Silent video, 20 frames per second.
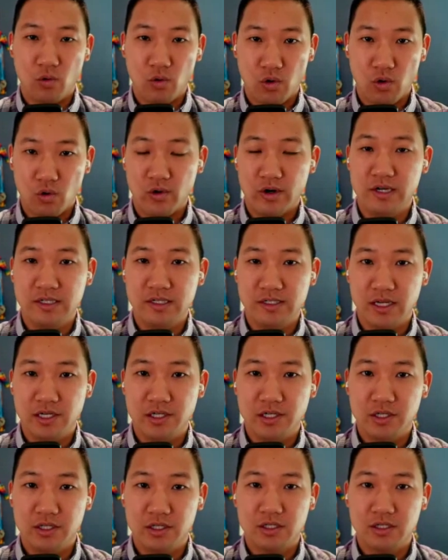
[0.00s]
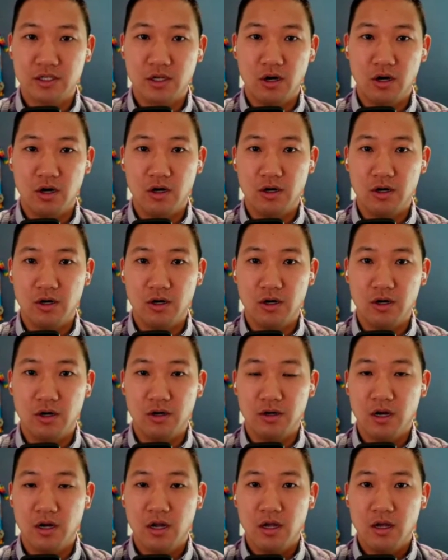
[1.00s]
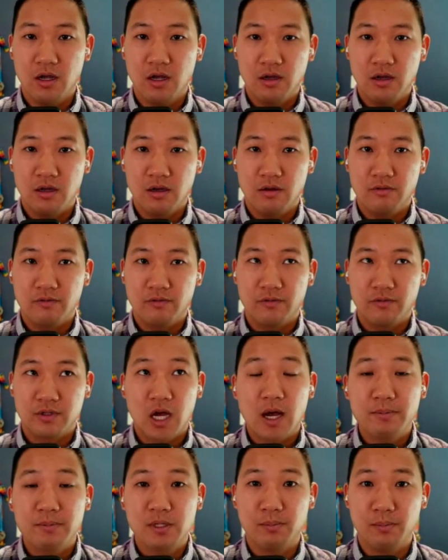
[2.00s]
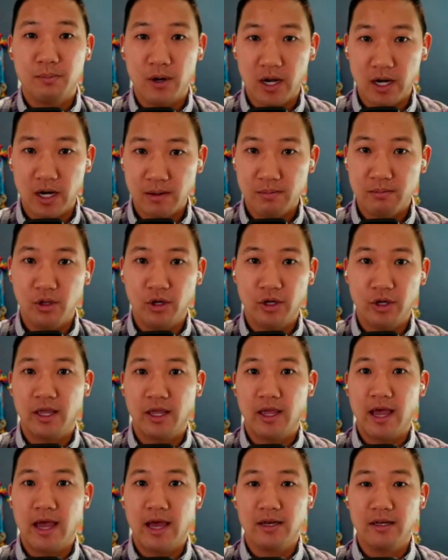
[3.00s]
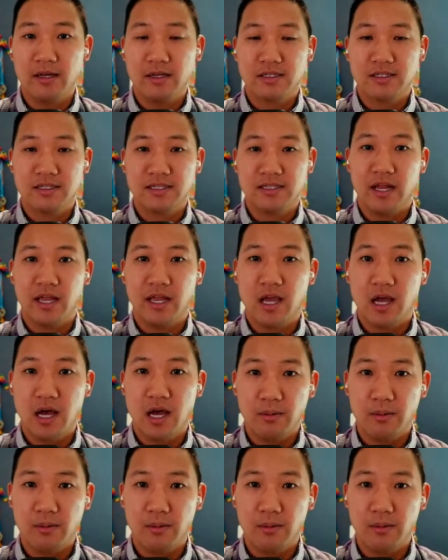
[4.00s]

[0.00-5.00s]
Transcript: organizations are top to bottom, looking at setting up their